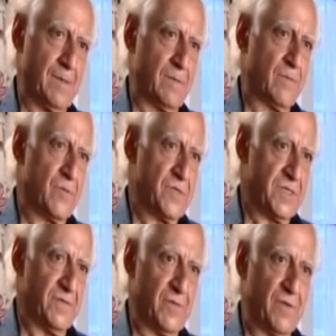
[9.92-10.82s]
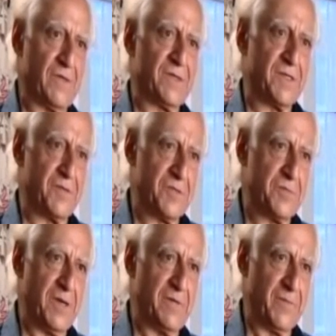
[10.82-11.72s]
So of course, if you have this huge
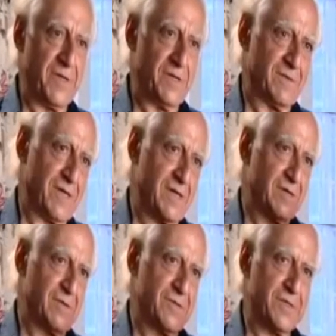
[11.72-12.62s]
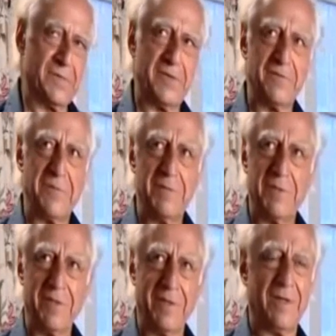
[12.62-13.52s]
amount of money, you'll get a huge number of
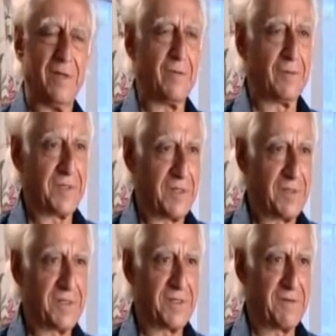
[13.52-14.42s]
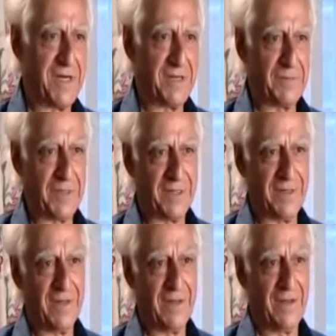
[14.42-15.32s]
people who will tell you it's a great airplane.
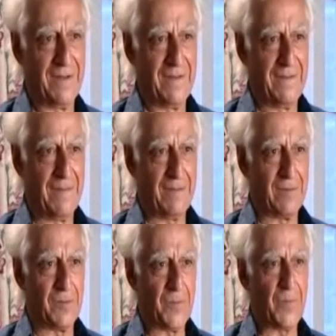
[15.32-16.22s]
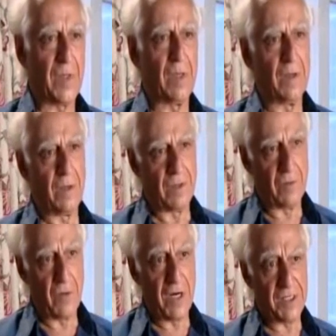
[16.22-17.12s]
You know? And then
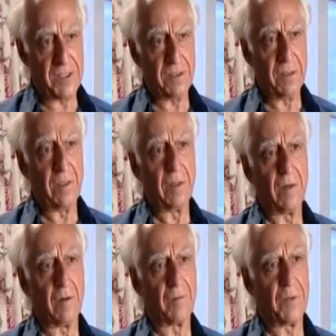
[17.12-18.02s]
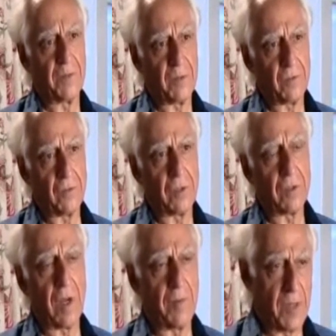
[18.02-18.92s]
the rest are people who are,
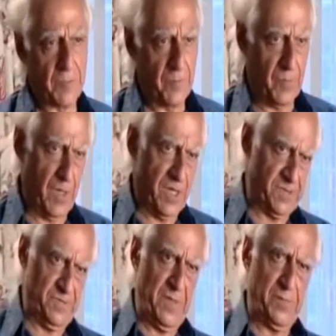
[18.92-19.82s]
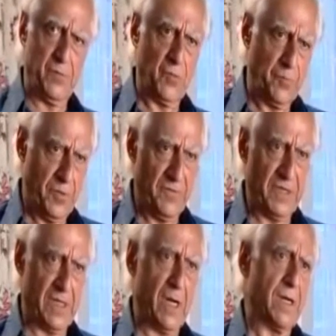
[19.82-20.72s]
I mean, there are lots of people who
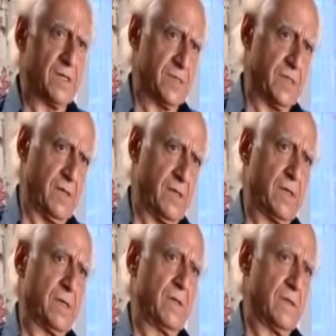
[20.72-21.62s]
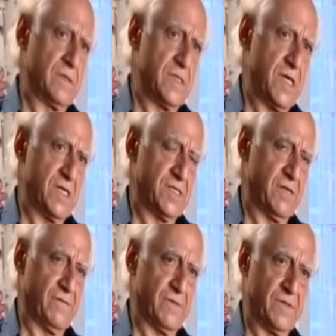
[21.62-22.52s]
perfectly honestly think that the
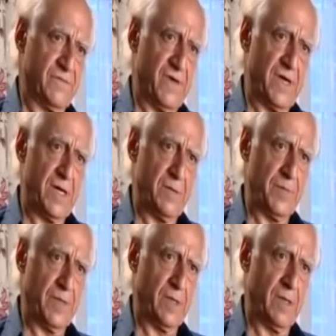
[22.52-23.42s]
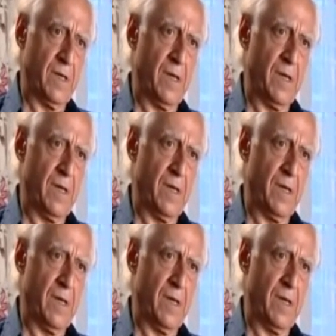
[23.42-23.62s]
JSF is a fine airplane,